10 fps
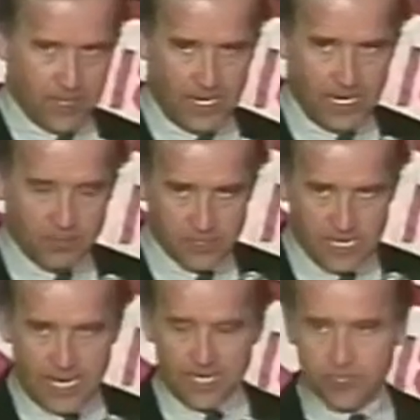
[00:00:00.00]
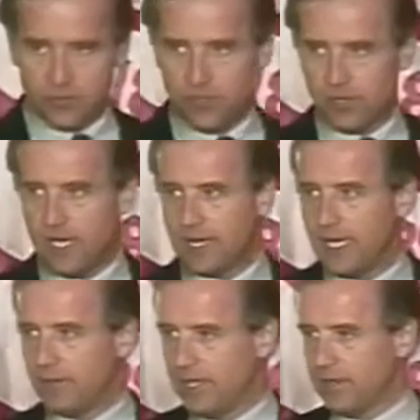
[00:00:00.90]
I was asked whether or not I
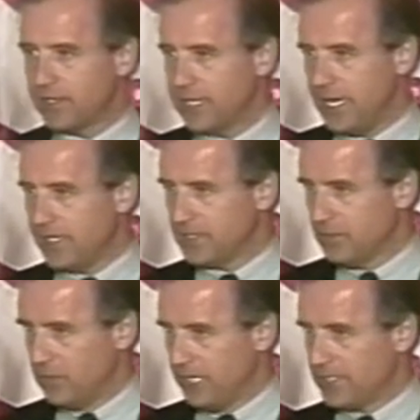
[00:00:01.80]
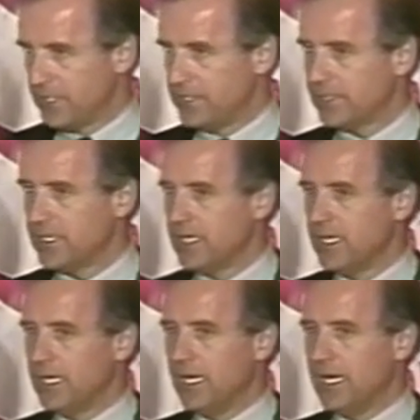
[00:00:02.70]
would entertain some questions.
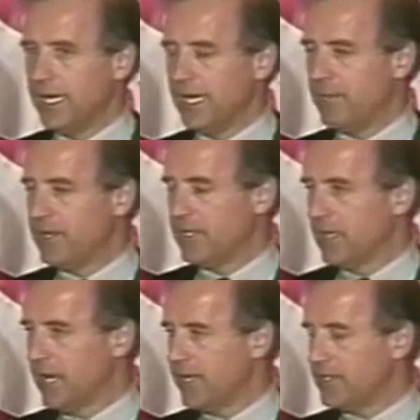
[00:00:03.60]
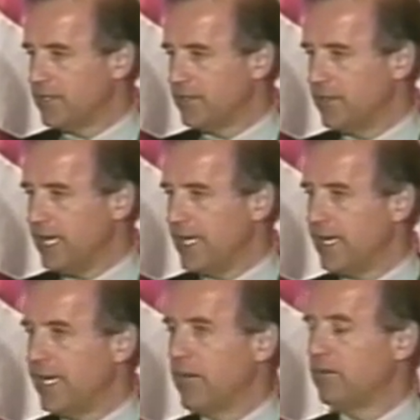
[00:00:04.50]
Uh, and I'd be delighted to do that,
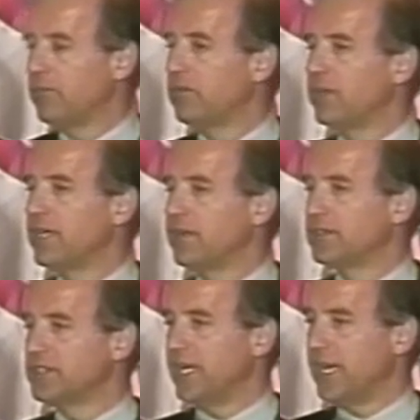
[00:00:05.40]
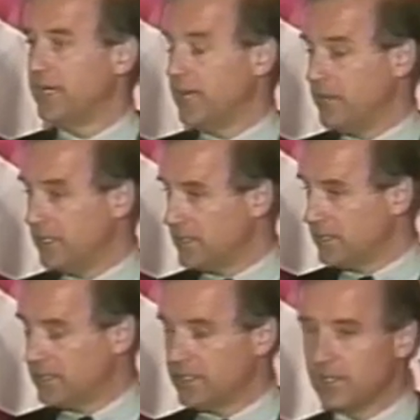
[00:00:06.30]
and I would fully understand, and I mean this
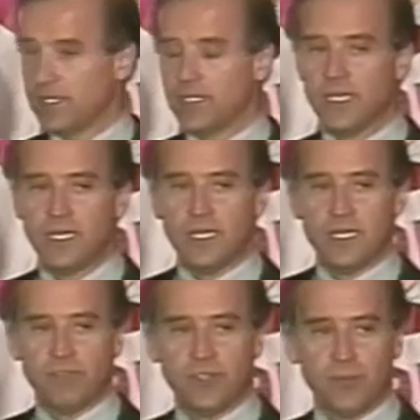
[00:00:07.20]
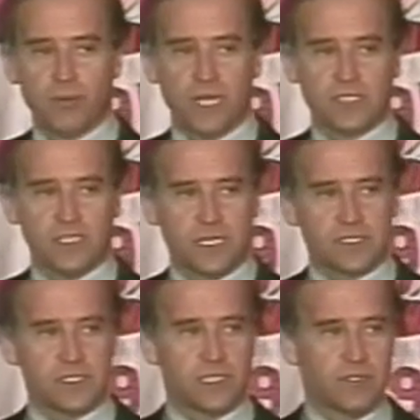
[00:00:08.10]
sincerely, if in the
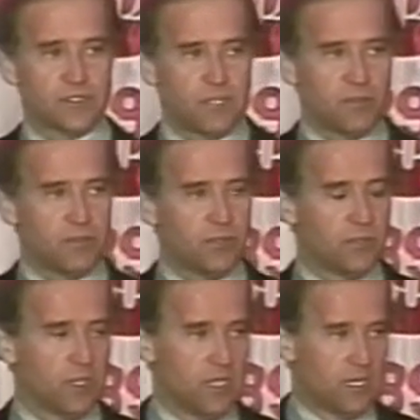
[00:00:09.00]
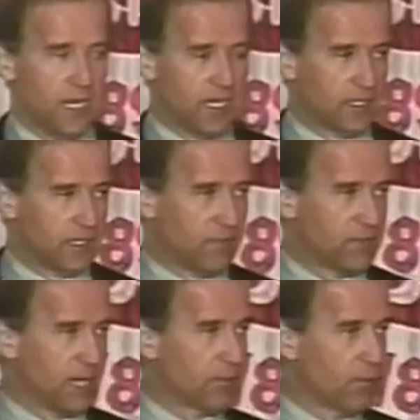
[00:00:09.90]
process uh, some of you had to leave
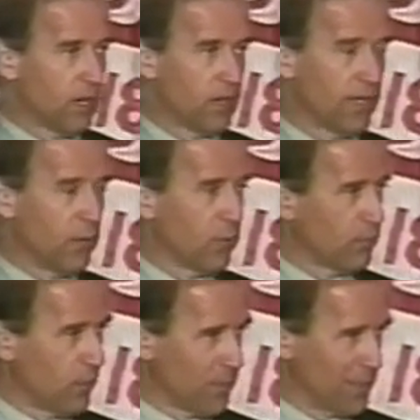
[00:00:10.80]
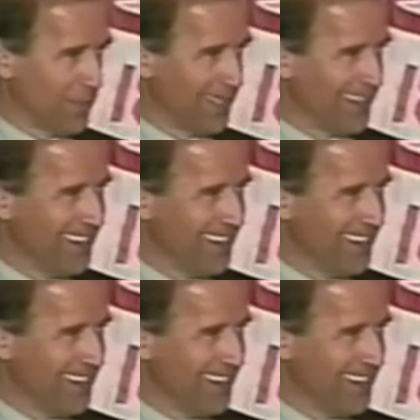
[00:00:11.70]
temporarily or permanently.